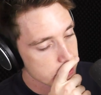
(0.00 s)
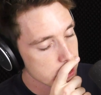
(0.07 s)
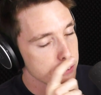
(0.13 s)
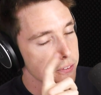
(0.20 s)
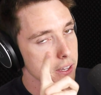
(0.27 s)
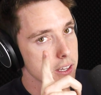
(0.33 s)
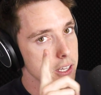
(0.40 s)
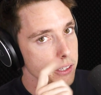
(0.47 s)

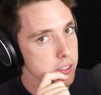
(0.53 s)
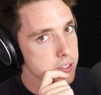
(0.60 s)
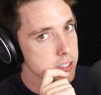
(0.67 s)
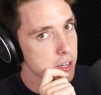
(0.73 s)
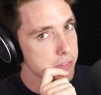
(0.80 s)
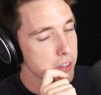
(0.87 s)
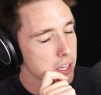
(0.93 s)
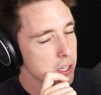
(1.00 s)
Let's
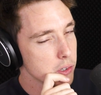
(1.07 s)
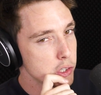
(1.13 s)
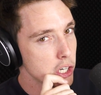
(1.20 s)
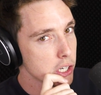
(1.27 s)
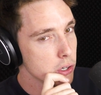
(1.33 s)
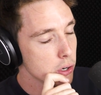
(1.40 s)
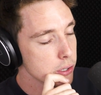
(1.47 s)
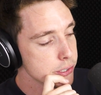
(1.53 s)
see if they kill
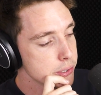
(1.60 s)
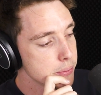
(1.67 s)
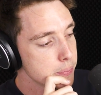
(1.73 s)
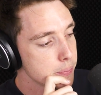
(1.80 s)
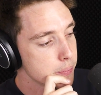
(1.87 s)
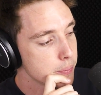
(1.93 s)
Chuck Norris.